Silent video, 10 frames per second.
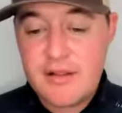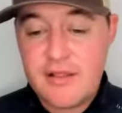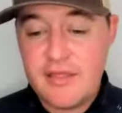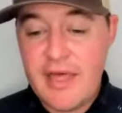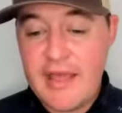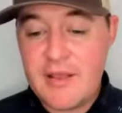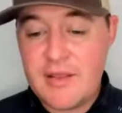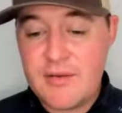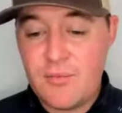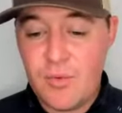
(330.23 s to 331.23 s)
they
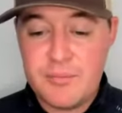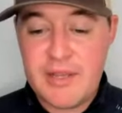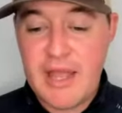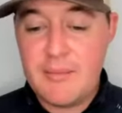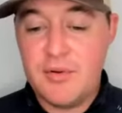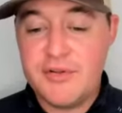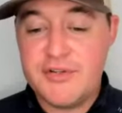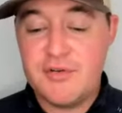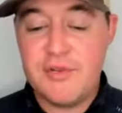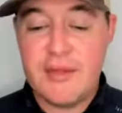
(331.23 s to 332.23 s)
would be able to.
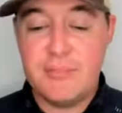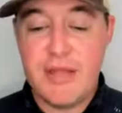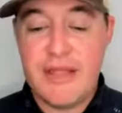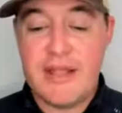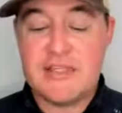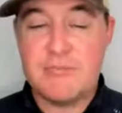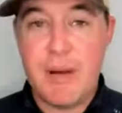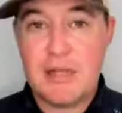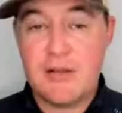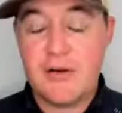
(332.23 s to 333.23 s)
They play against
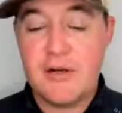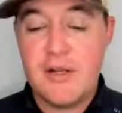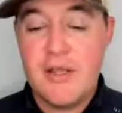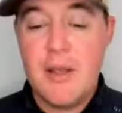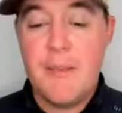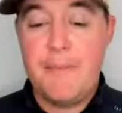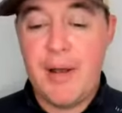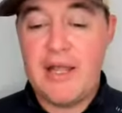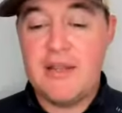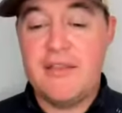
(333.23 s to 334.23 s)
Butler,
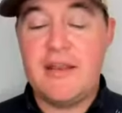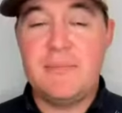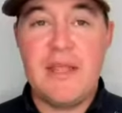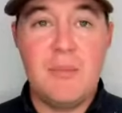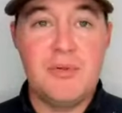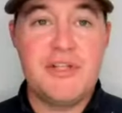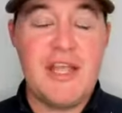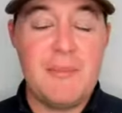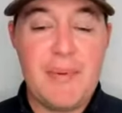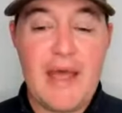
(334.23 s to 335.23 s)
but they'd be able to get
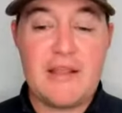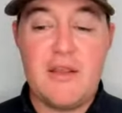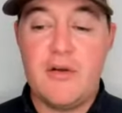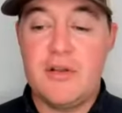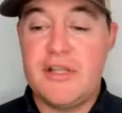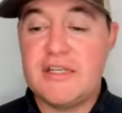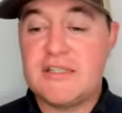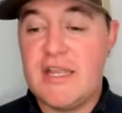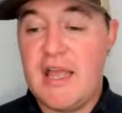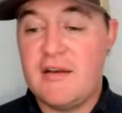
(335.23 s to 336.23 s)
back here at least
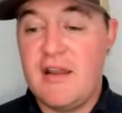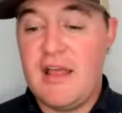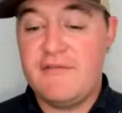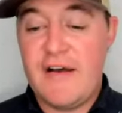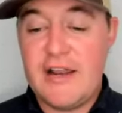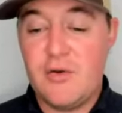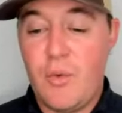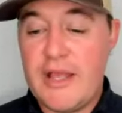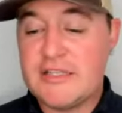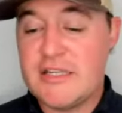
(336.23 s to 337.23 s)
and and find a
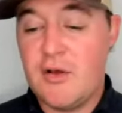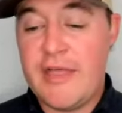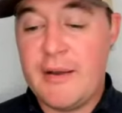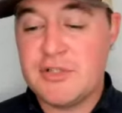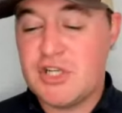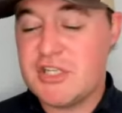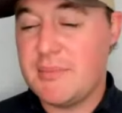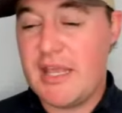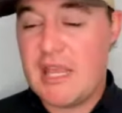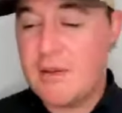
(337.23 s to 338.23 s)
way. So that was just something
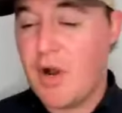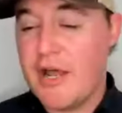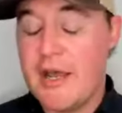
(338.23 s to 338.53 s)
he brought up.